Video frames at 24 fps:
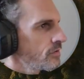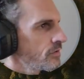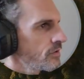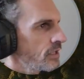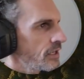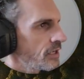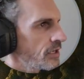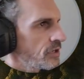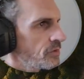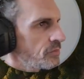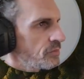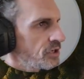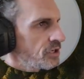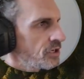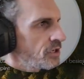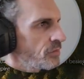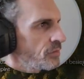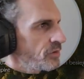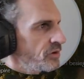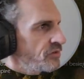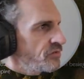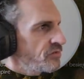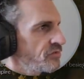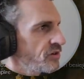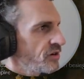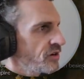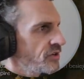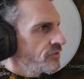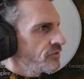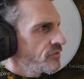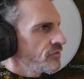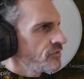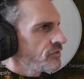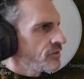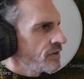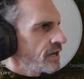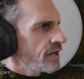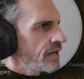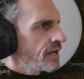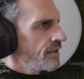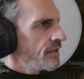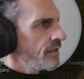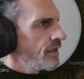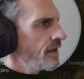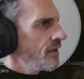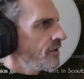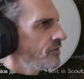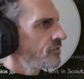They can become your friends and
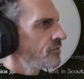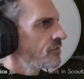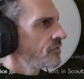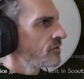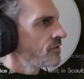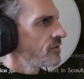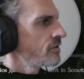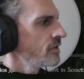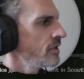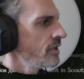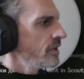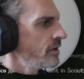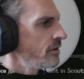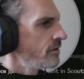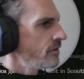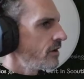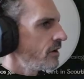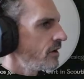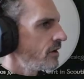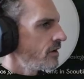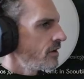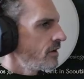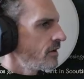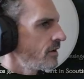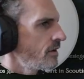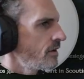allies later on.